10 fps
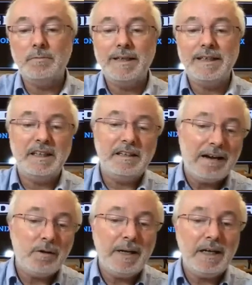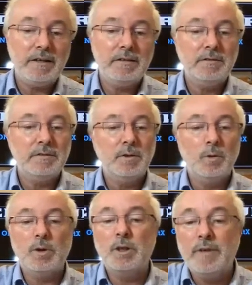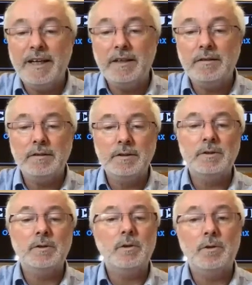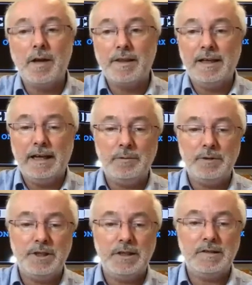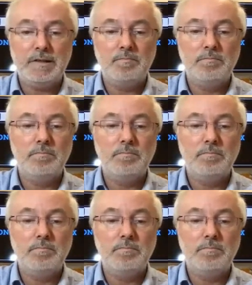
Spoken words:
to read in Arabic or Korean or other languages.